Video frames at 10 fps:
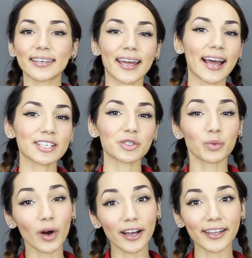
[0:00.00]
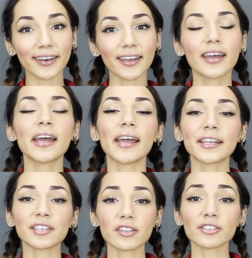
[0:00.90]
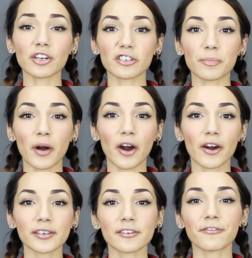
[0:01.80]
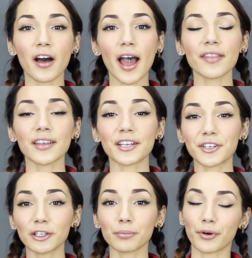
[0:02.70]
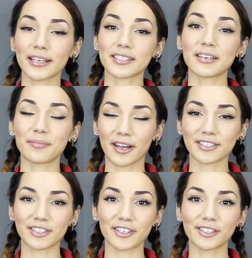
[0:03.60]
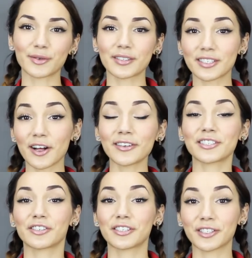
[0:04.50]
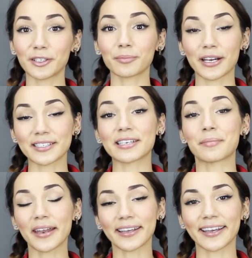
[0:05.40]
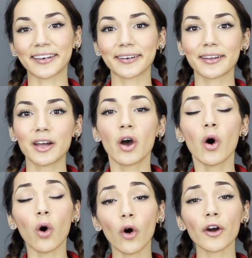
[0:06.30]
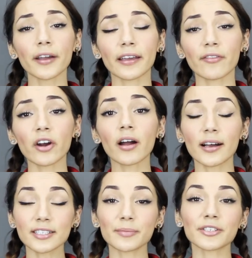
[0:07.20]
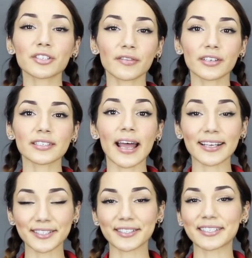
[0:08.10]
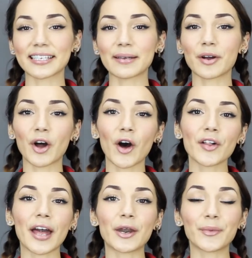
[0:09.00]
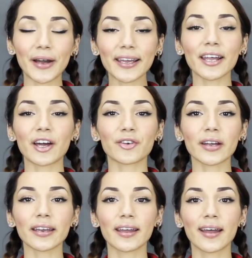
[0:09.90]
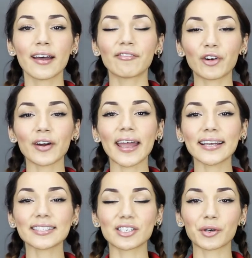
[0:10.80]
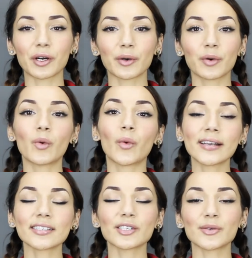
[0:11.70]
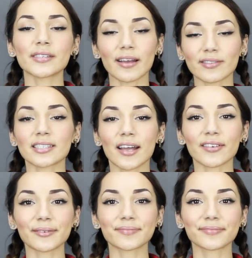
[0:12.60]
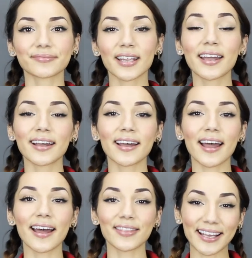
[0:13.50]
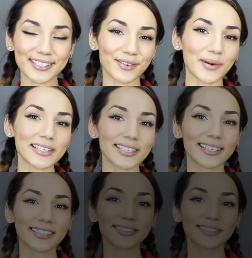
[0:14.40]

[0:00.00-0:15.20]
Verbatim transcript: dash one into the search bar to find the adult Prestan monitor to install into your adult Prestan mannequin. Or give our customer service excellence team a call at one eight hundred four eight zero one two seven seven. Thanks for watching.